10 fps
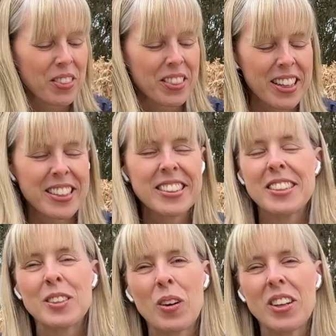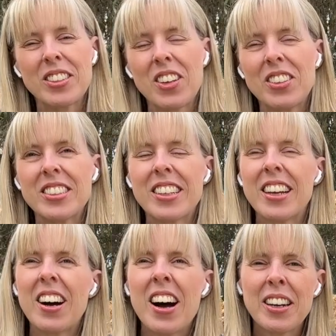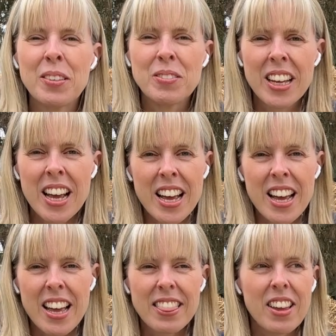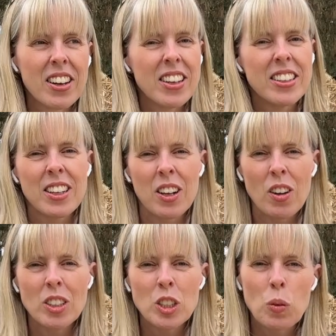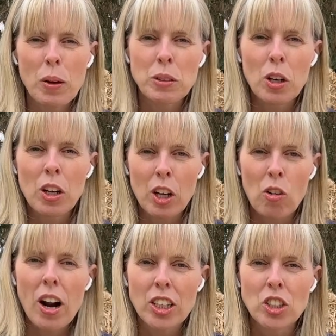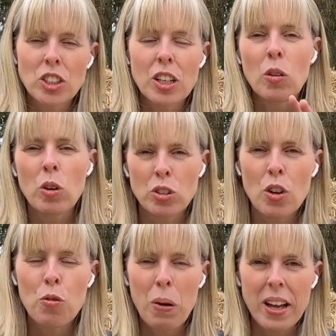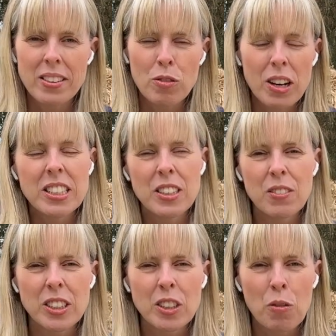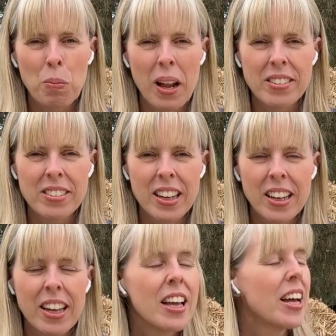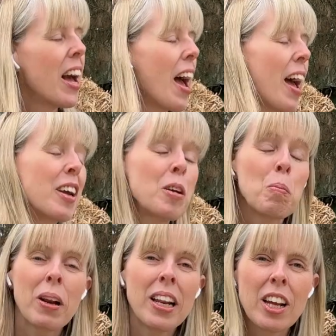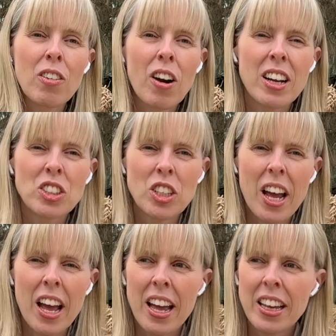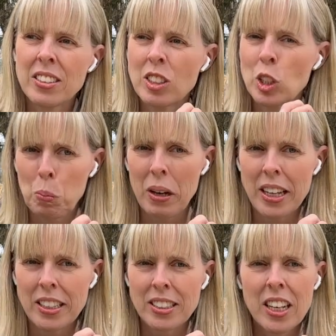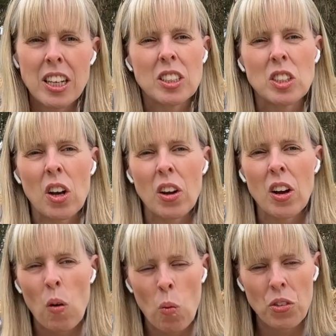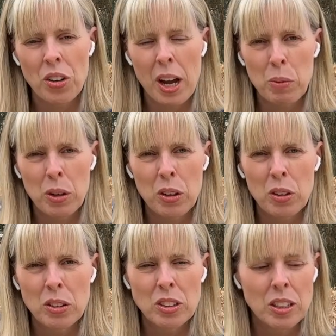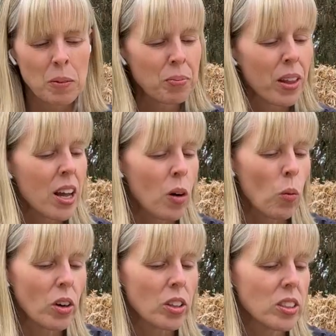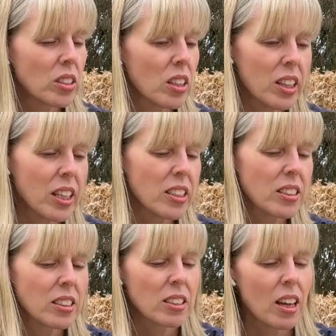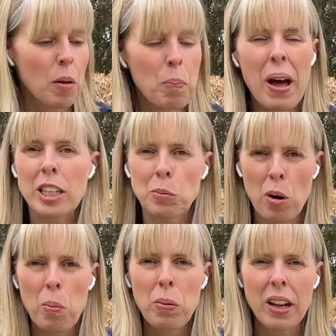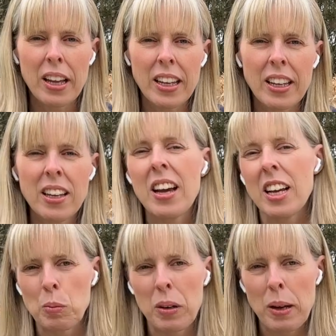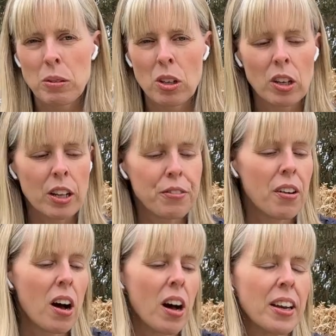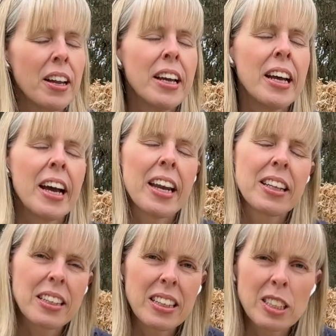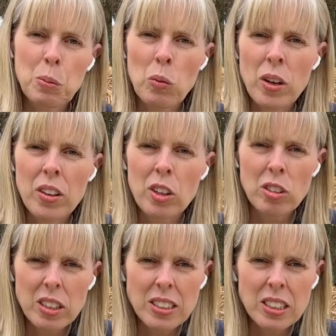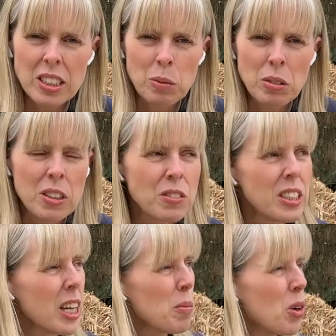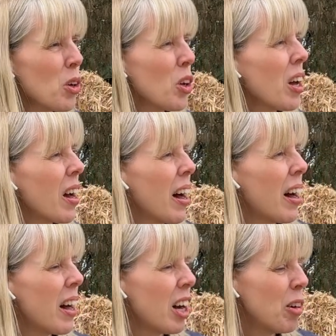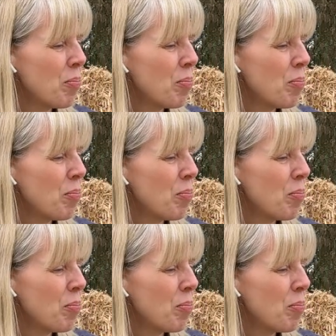this as well as those items, the cloches were absolutely crushed. So they were relatively soft plastic, and completely crushed and split. So I wasn't able to use them. Whereas this, packed properly, has been absolutely fine. And I think that's been one of the criticisms of Temu. I